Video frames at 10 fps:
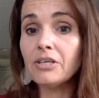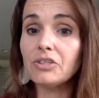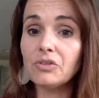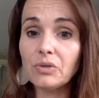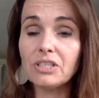
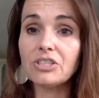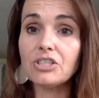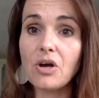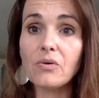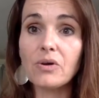you can
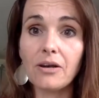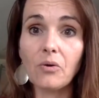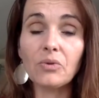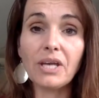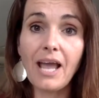show not
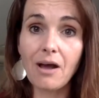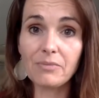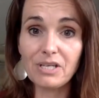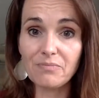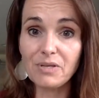only how
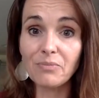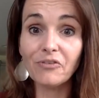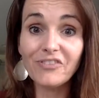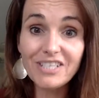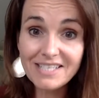many people
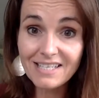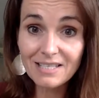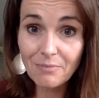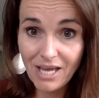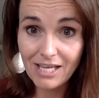visited
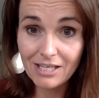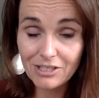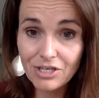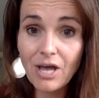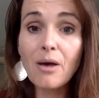the page,